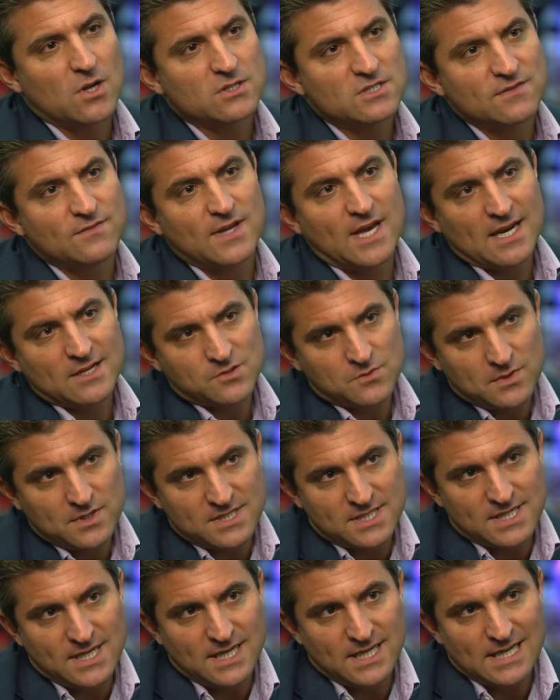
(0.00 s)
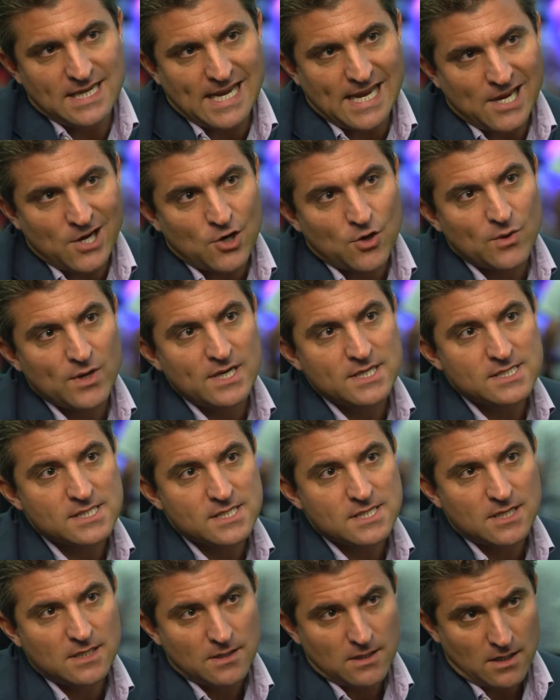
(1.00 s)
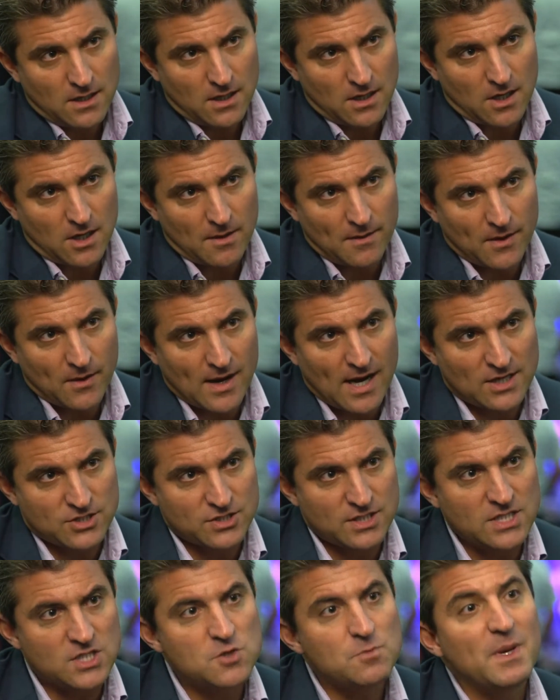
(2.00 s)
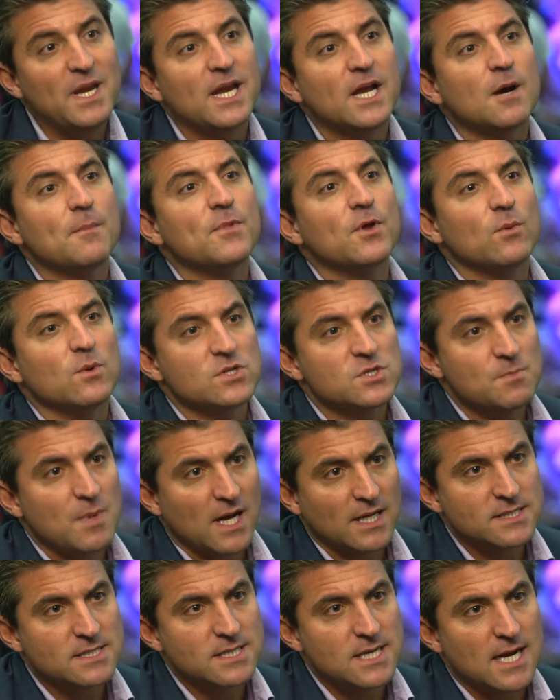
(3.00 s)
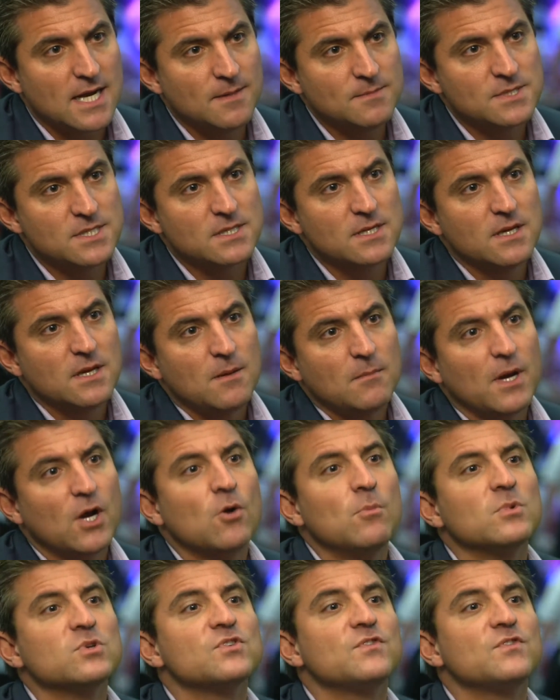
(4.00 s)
of that is we've seen increased, they're actually speeding up their response times by almost